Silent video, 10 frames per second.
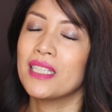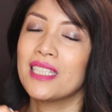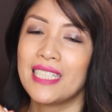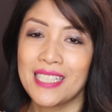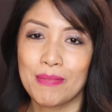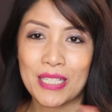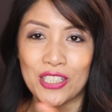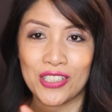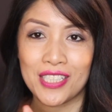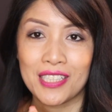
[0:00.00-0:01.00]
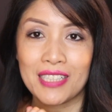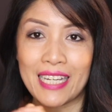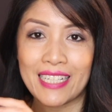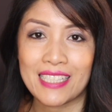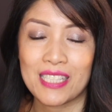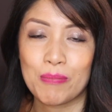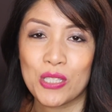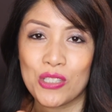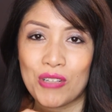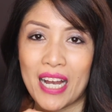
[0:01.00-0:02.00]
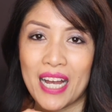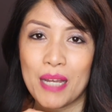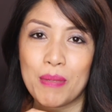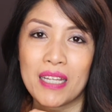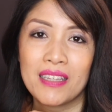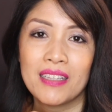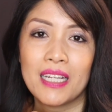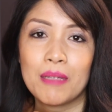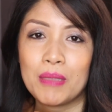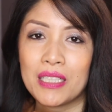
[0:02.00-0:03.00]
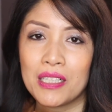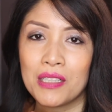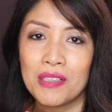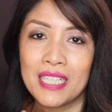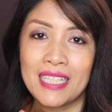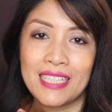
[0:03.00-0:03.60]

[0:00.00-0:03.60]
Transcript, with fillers: Please make sure to like and subscribe, and let me know